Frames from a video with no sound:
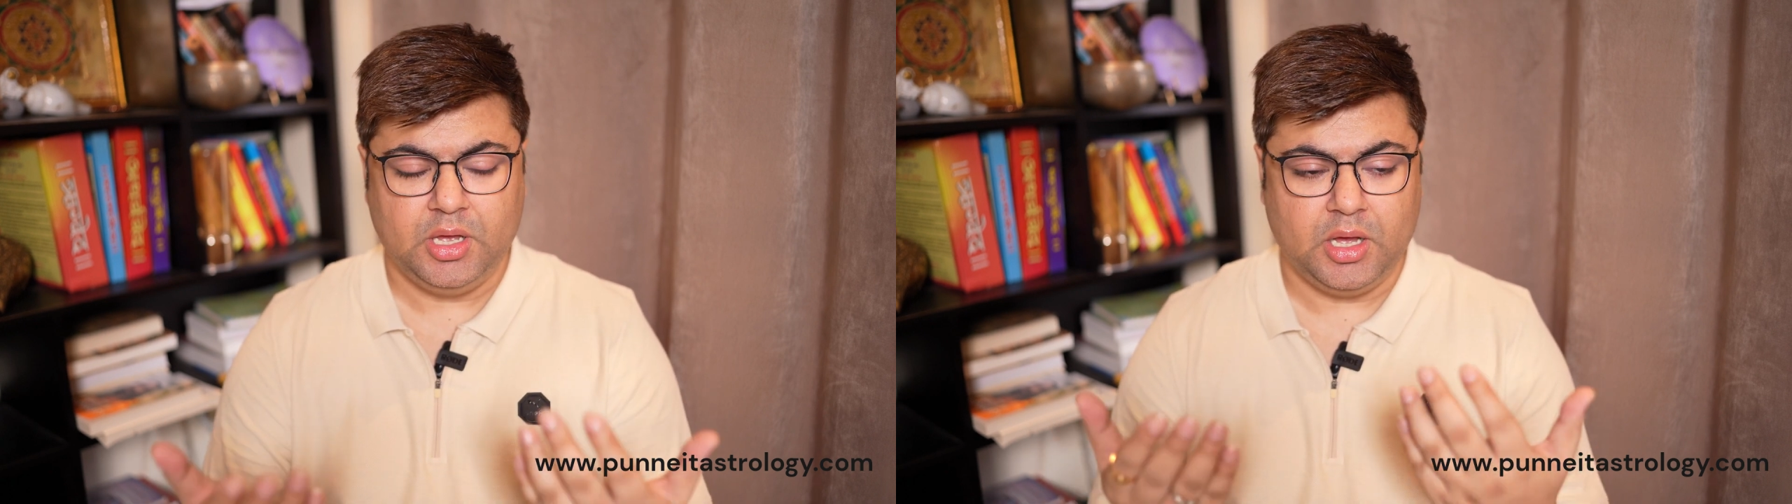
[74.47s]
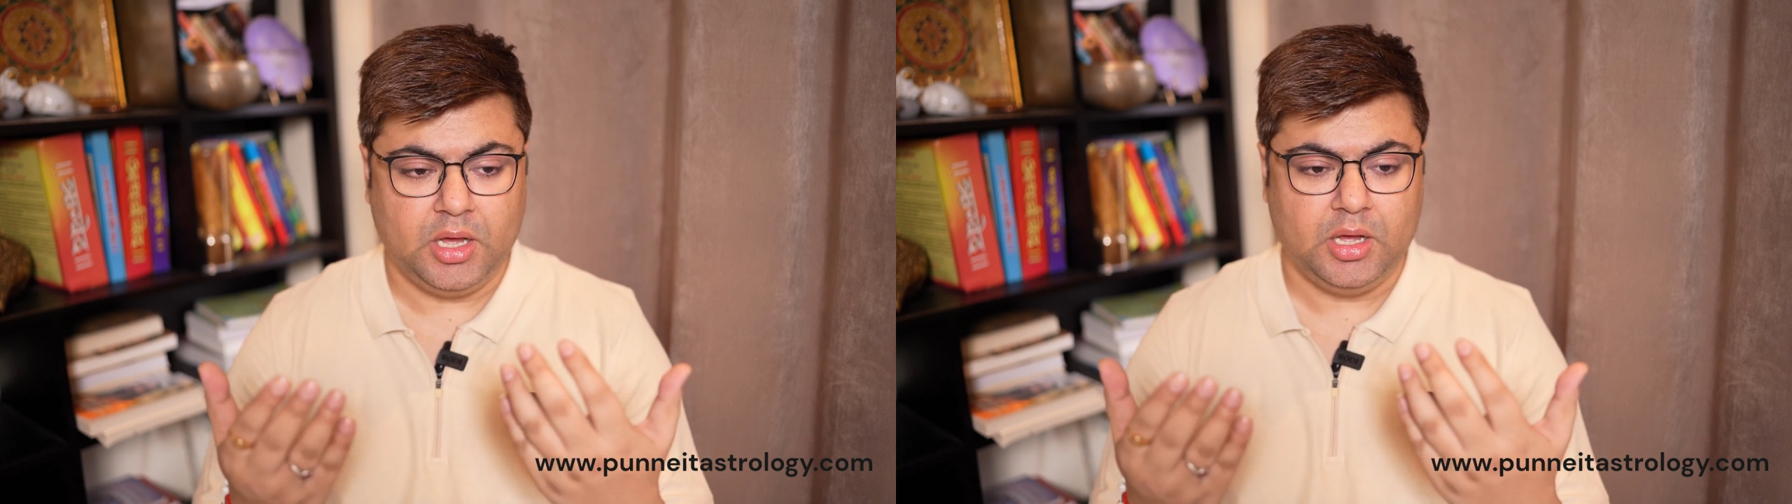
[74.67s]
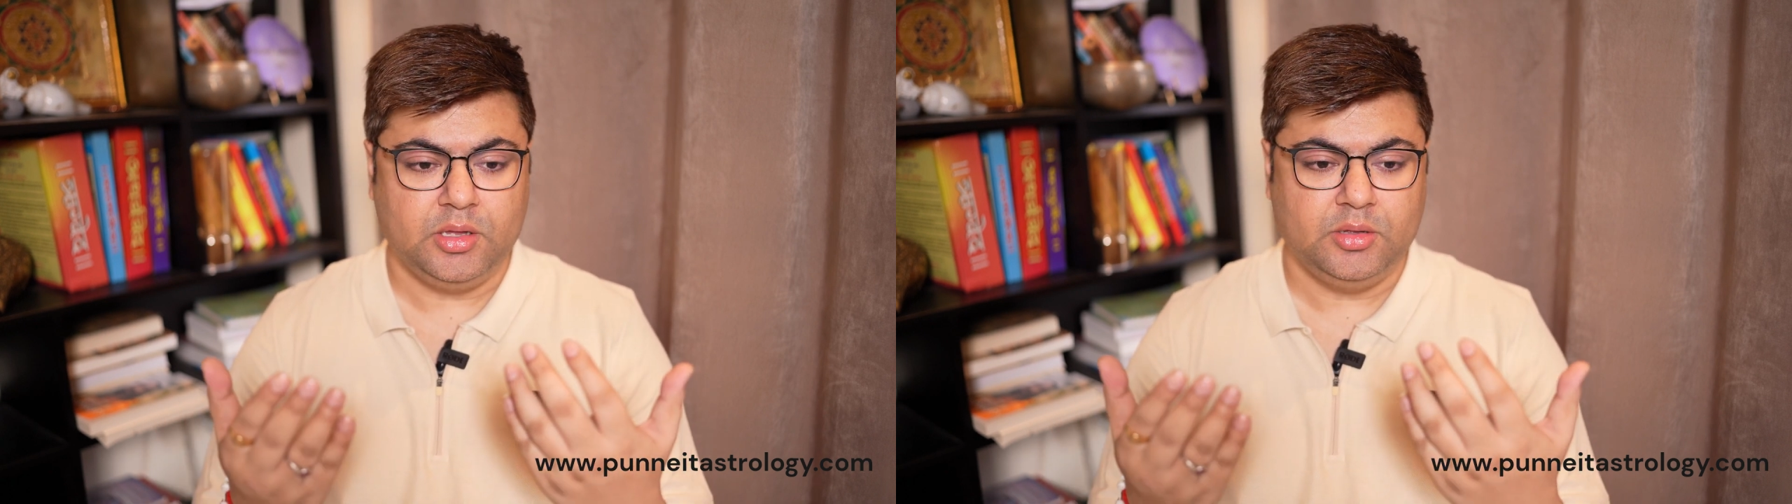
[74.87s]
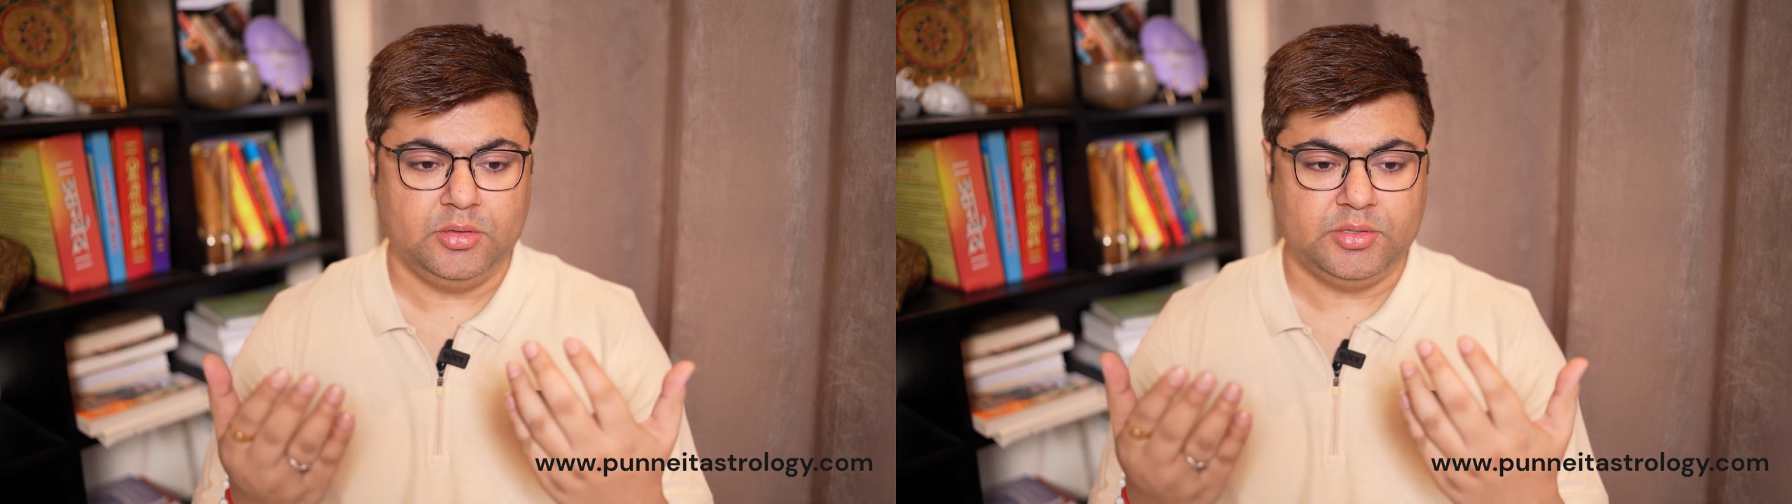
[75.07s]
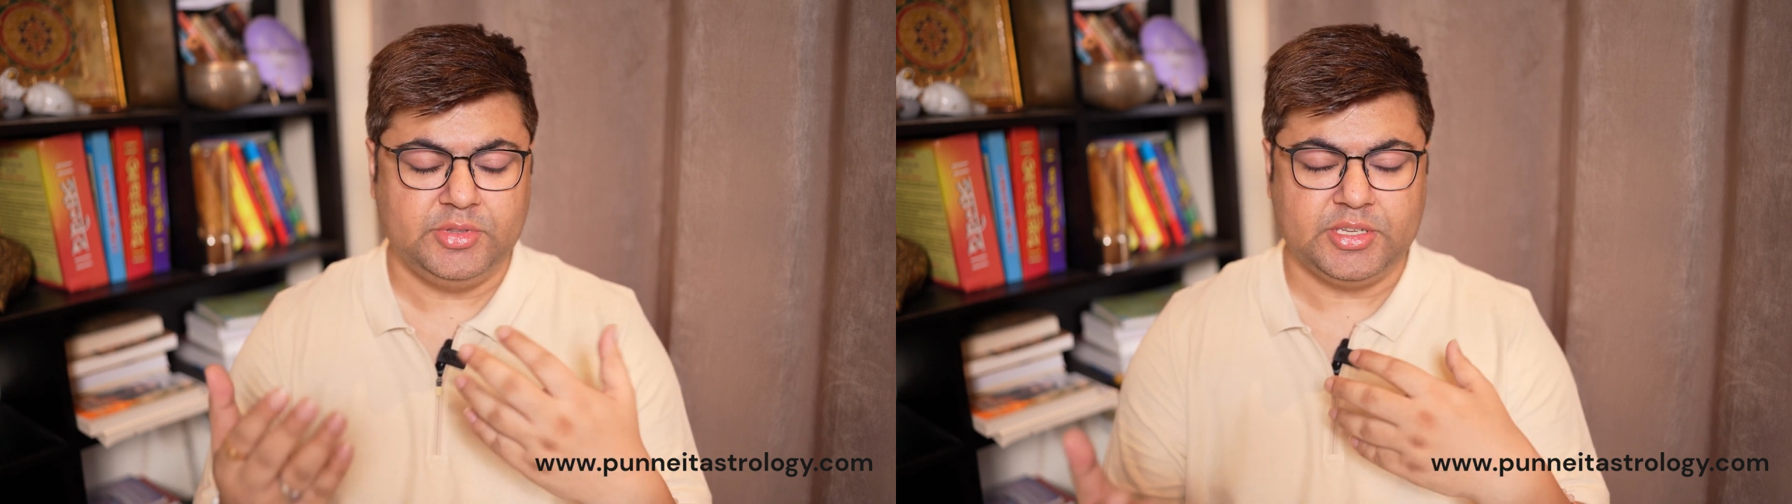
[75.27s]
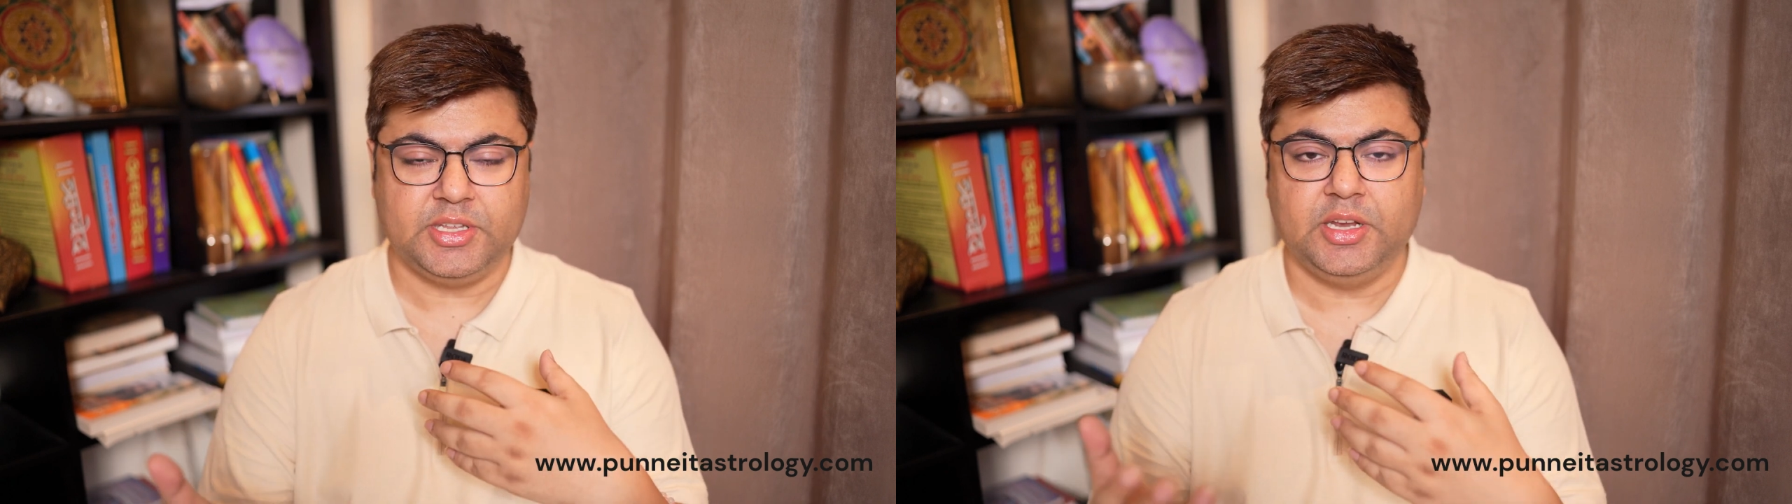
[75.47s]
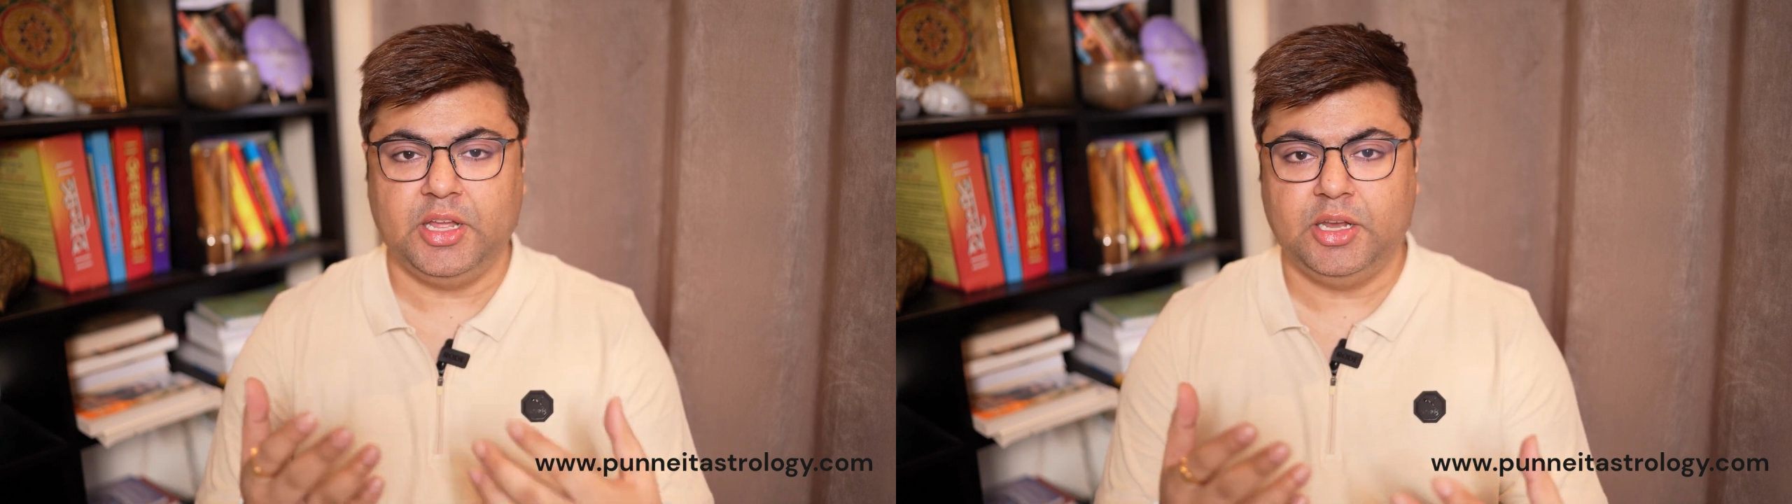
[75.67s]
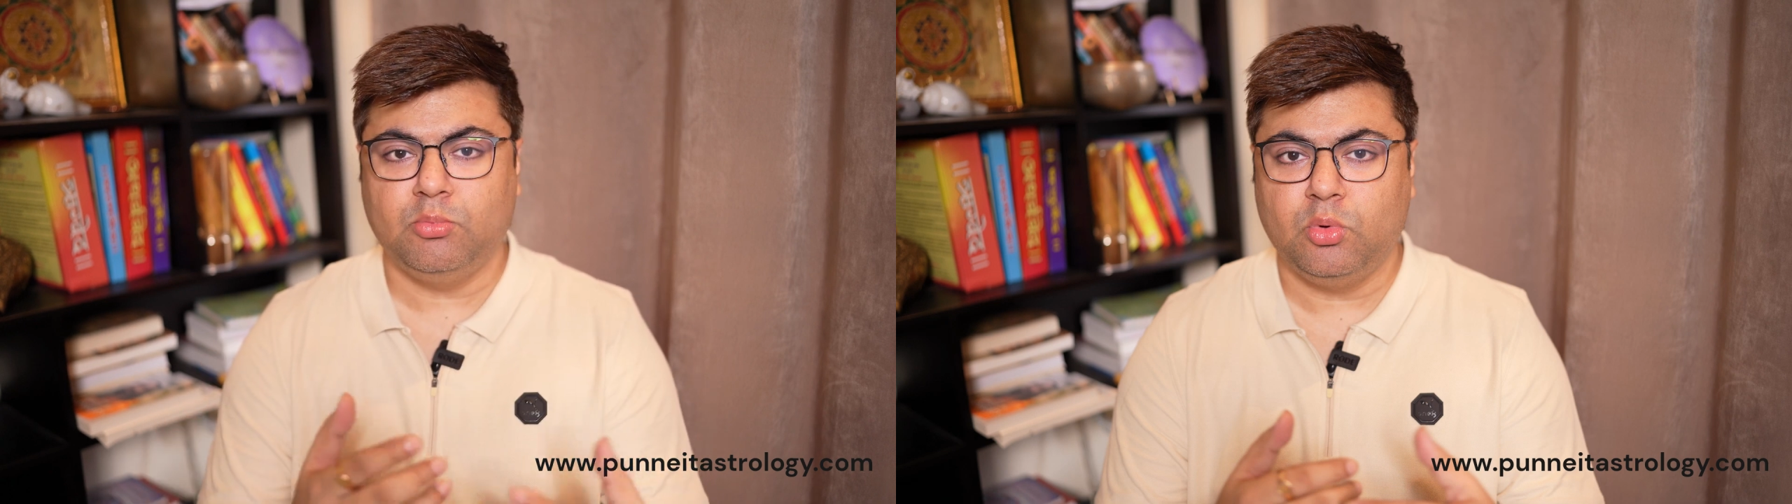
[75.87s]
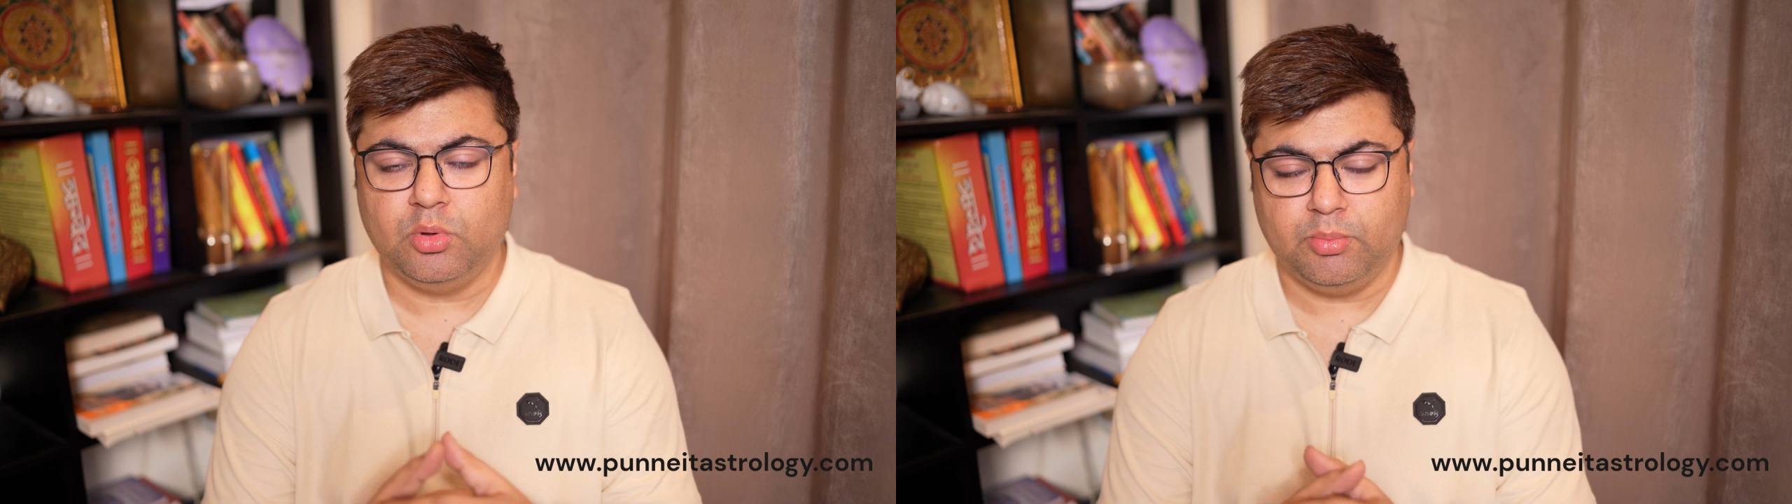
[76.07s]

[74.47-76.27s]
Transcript: the Sun and